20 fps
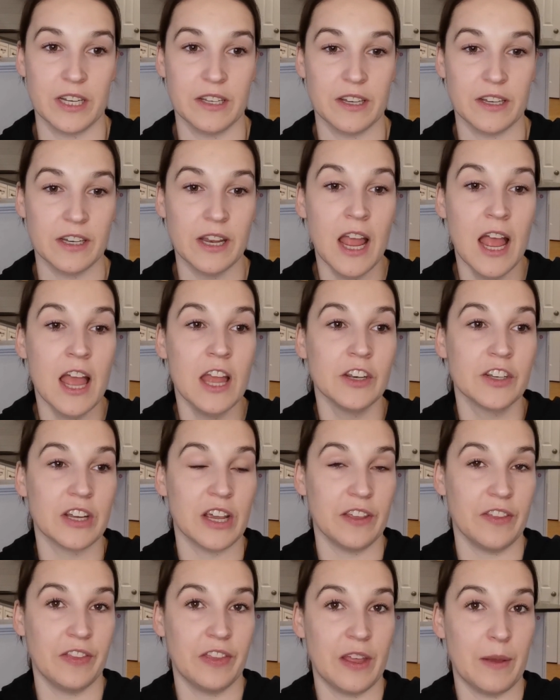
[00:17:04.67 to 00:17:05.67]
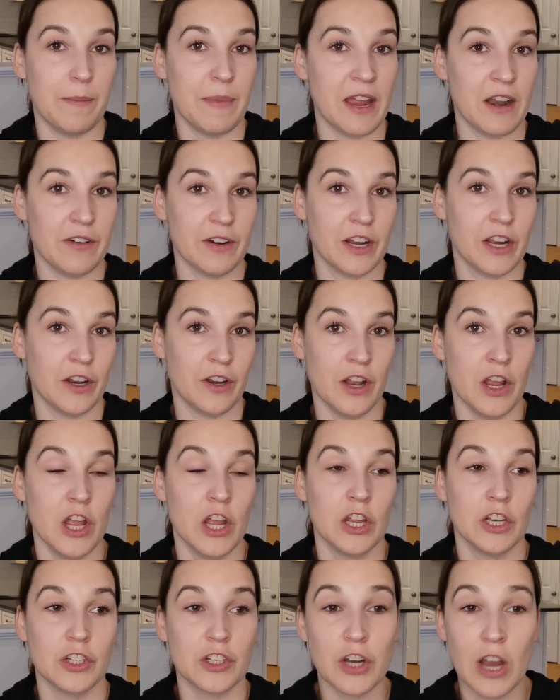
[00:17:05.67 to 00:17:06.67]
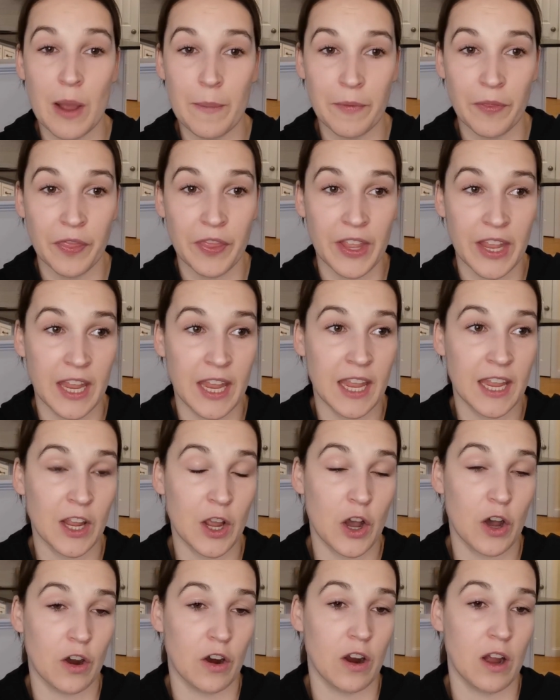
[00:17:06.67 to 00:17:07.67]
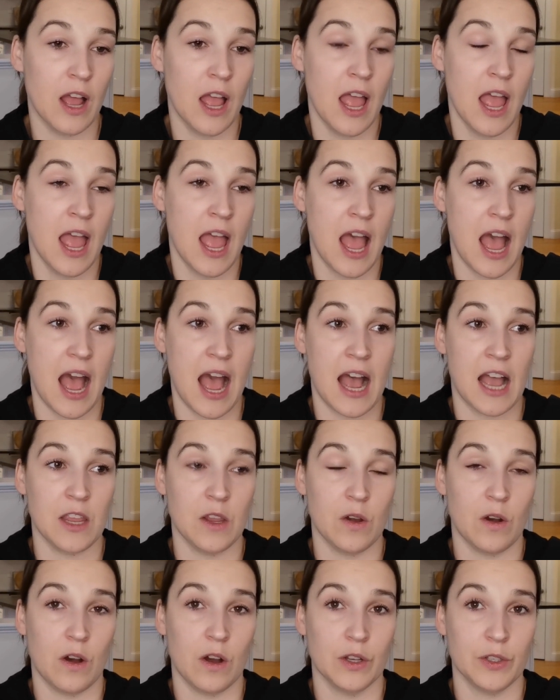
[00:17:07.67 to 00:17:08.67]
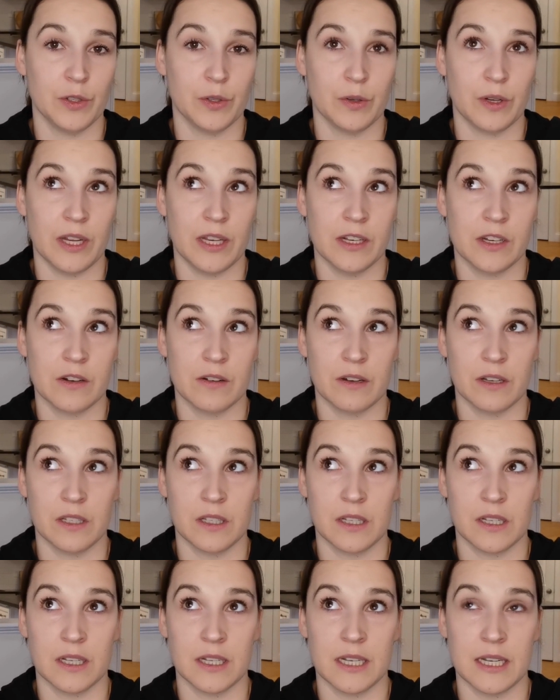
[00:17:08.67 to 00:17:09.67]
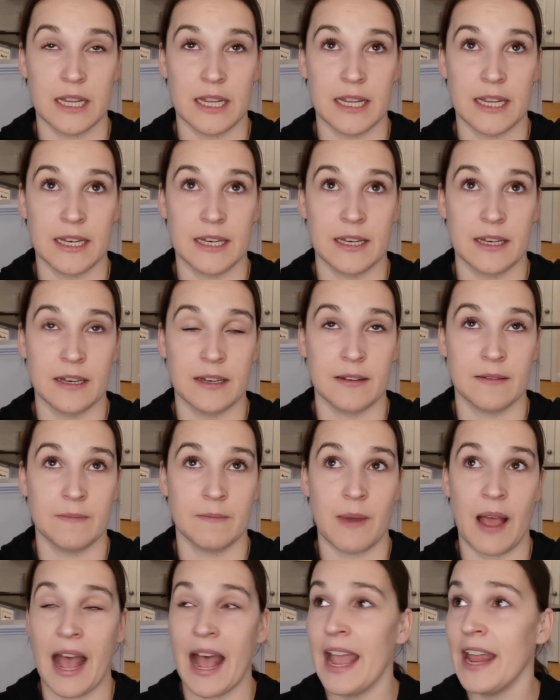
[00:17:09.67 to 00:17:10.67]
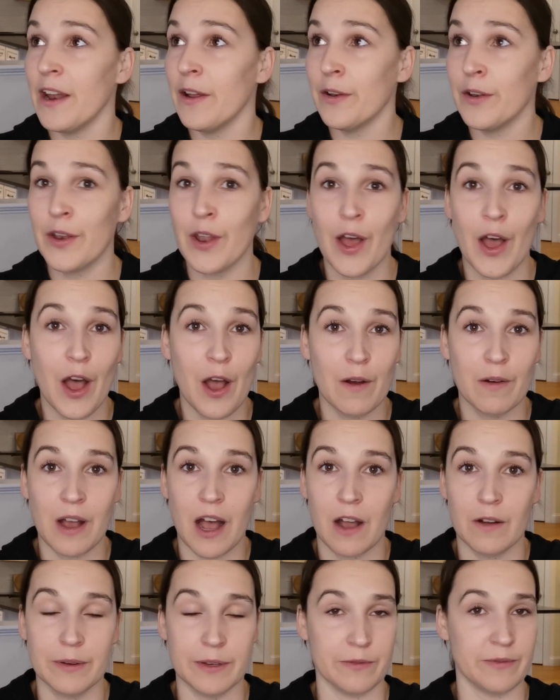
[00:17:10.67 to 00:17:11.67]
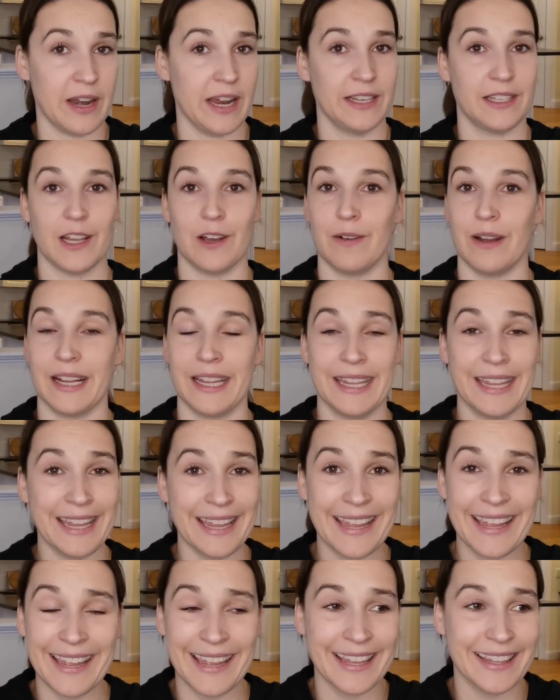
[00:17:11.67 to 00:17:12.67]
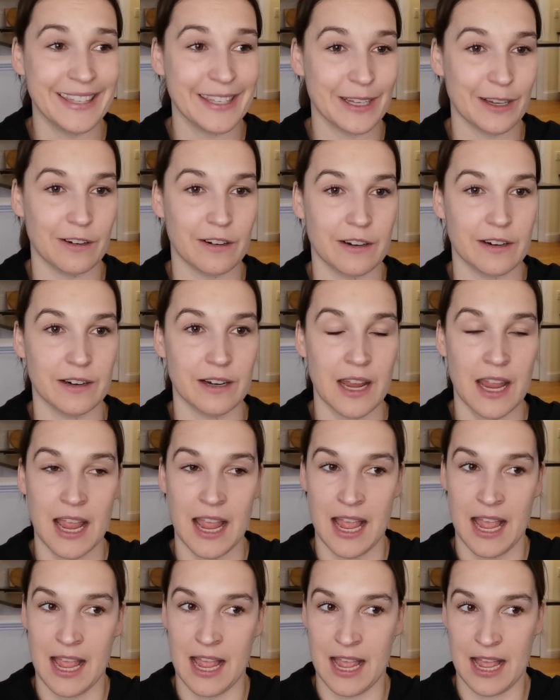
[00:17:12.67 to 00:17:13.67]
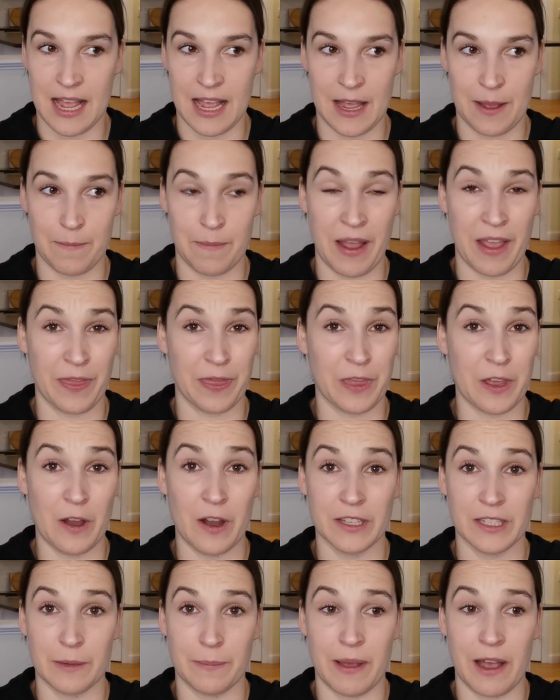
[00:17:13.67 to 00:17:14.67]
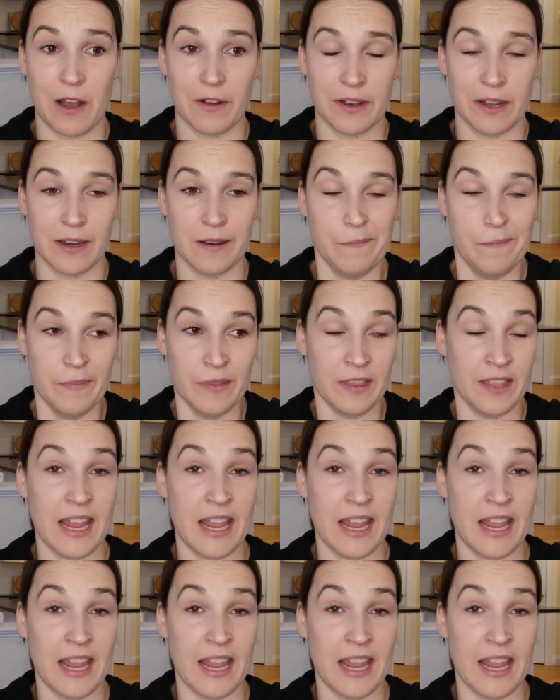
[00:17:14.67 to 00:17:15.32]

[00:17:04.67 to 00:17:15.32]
Is it just the American German thing, or are you also interested in, I don't know, how we raise our kids, or my thoughts about it?